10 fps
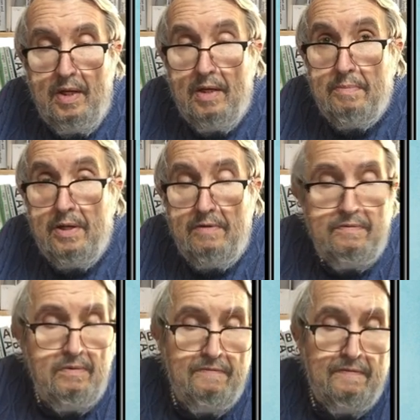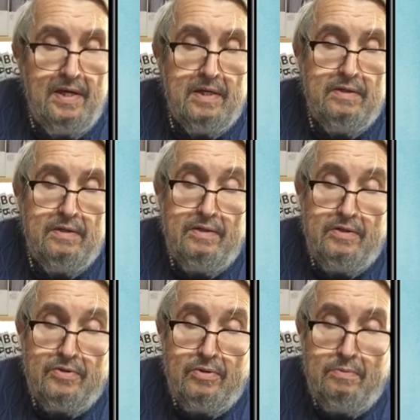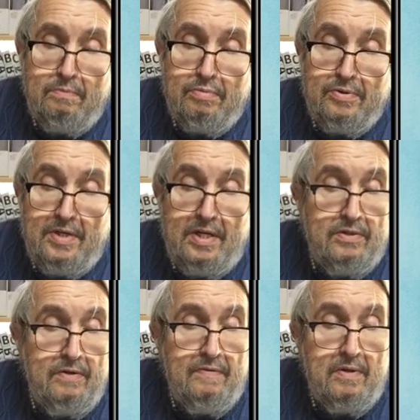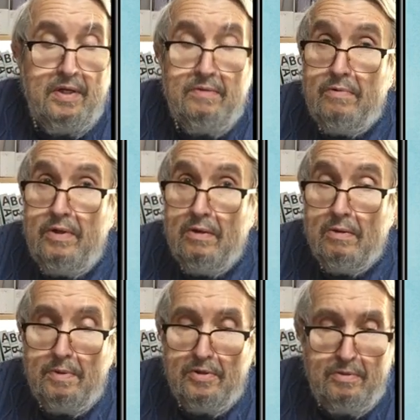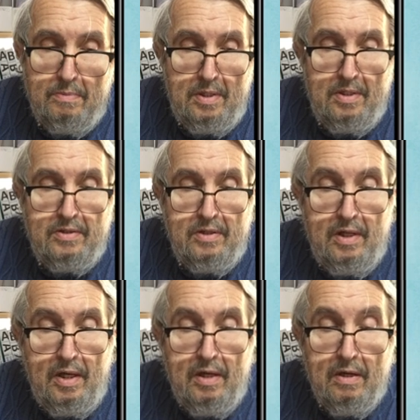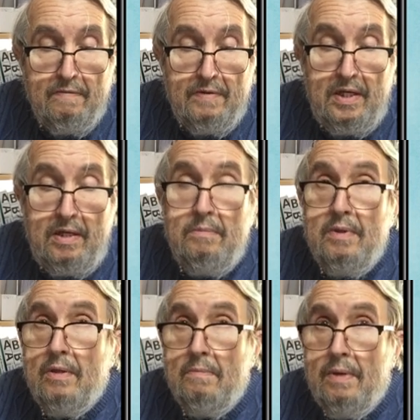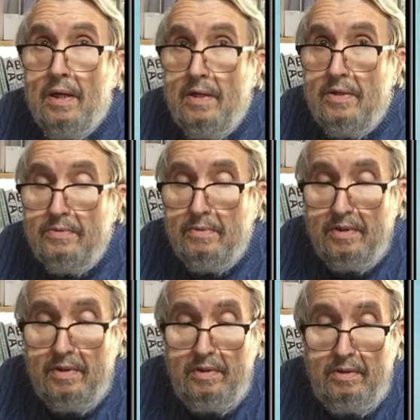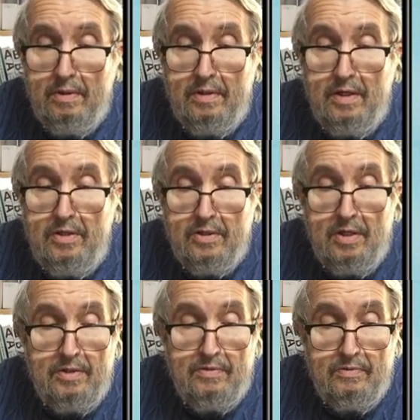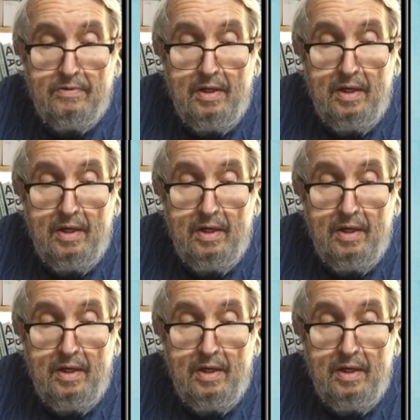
Apart from the fact that this could present a very real possibility of an inbilt bias within the NHS,